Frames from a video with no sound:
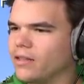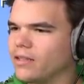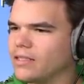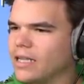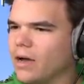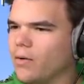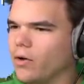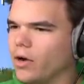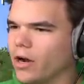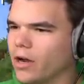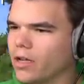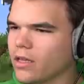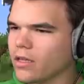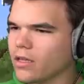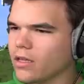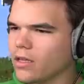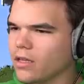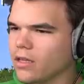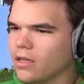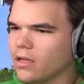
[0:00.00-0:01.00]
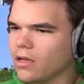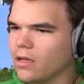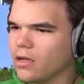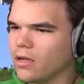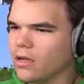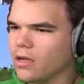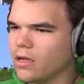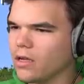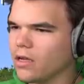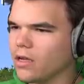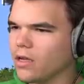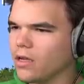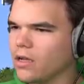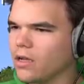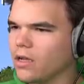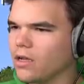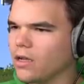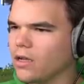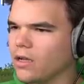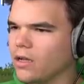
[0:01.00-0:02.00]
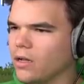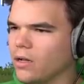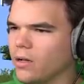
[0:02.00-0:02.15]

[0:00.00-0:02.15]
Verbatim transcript: does that work? Oh, you just go through it.